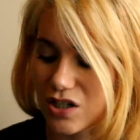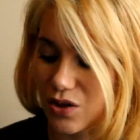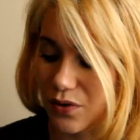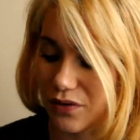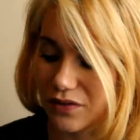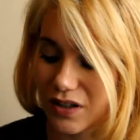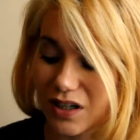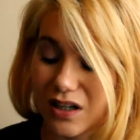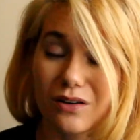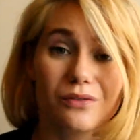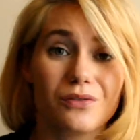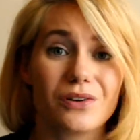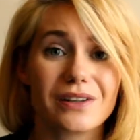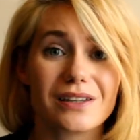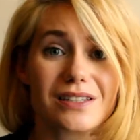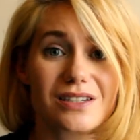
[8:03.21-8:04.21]
You only need a
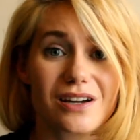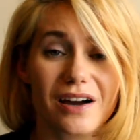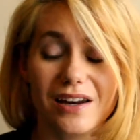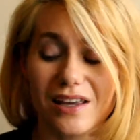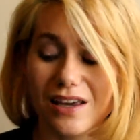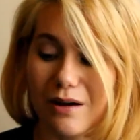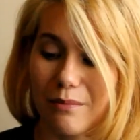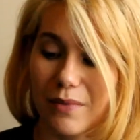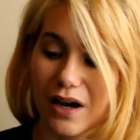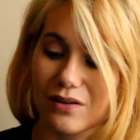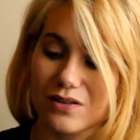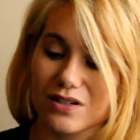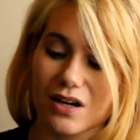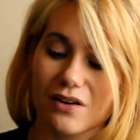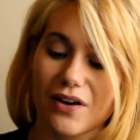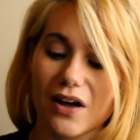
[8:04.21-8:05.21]
really tiny
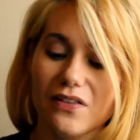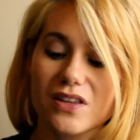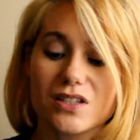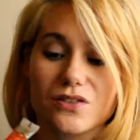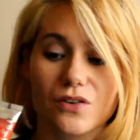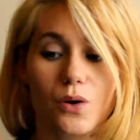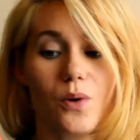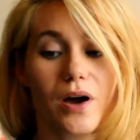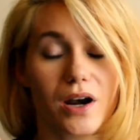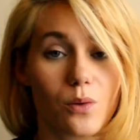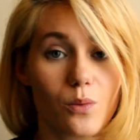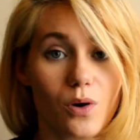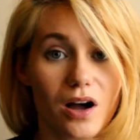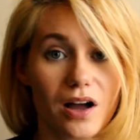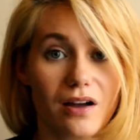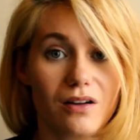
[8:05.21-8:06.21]
amount. I've had this for quite a
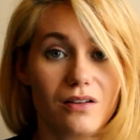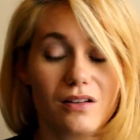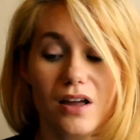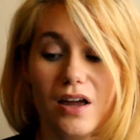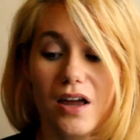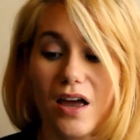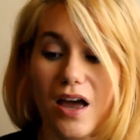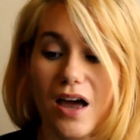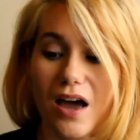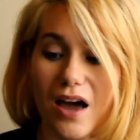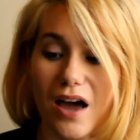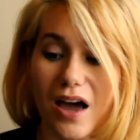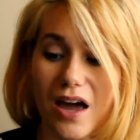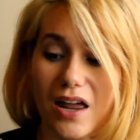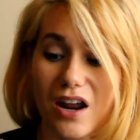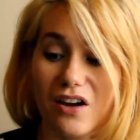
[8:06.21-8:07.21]
while
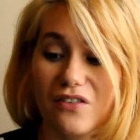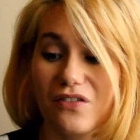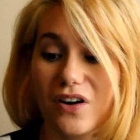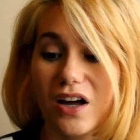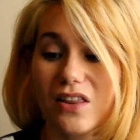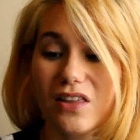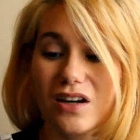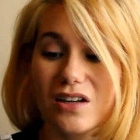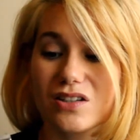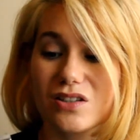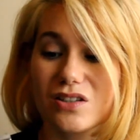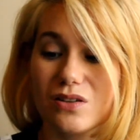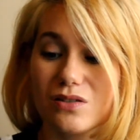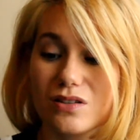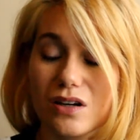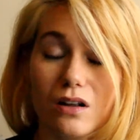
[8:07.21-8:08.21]
and I find that I just
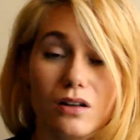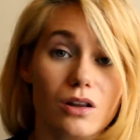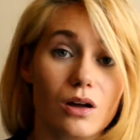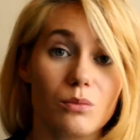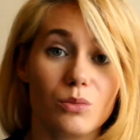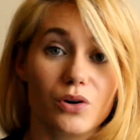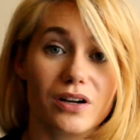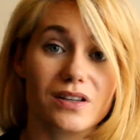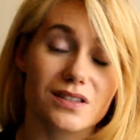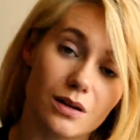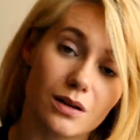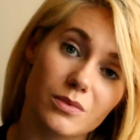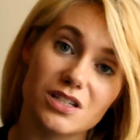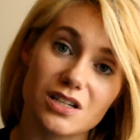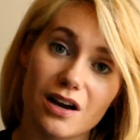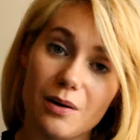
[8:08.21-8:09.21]
use it a lot more in
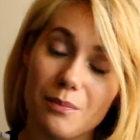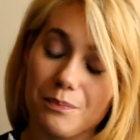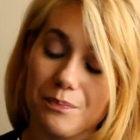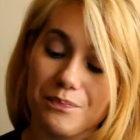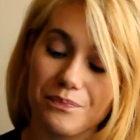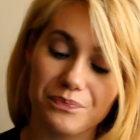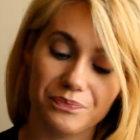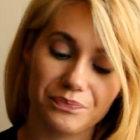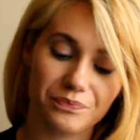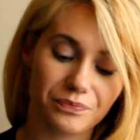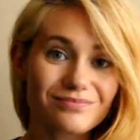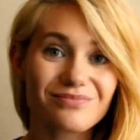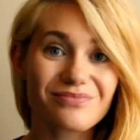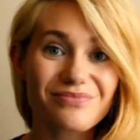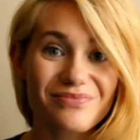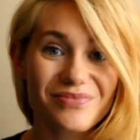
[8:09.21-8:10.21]
summertime.
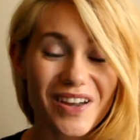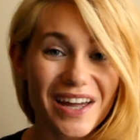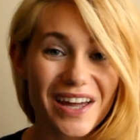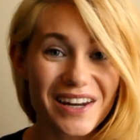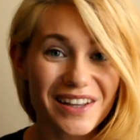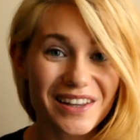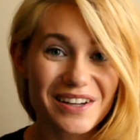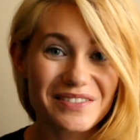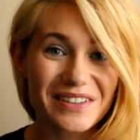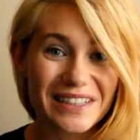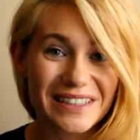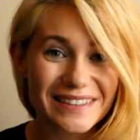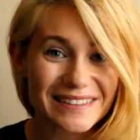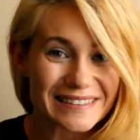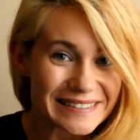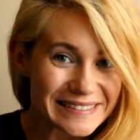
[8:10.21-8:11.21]
And I love it.